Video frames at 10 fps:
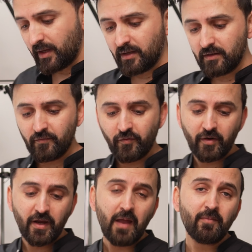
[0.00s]
and for
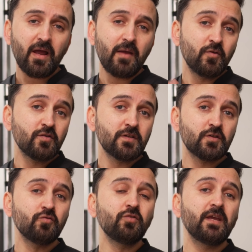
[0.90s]
camera i'm using
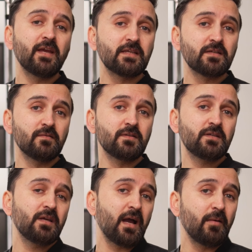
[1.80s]
sony
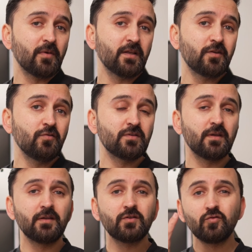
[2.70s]
a7c i'm not
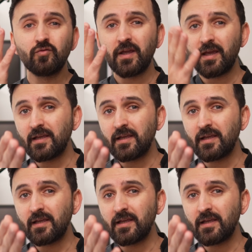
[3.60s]
using sony